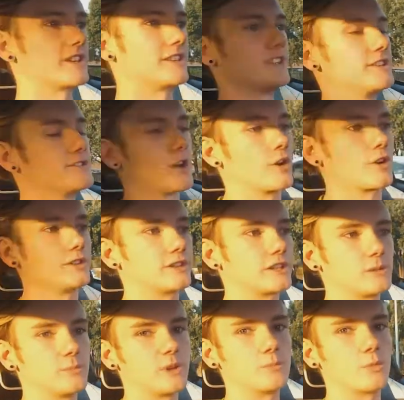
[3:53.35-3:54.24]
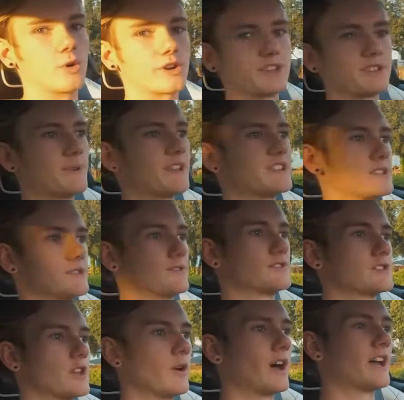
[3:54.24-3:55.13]
and these are a little bit more
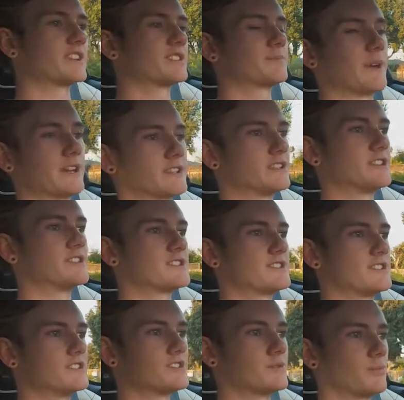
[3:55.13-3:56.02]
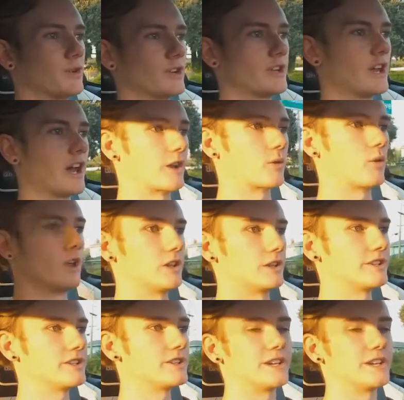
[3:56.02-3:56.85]
expensive, so I expected to see some pretty high quality,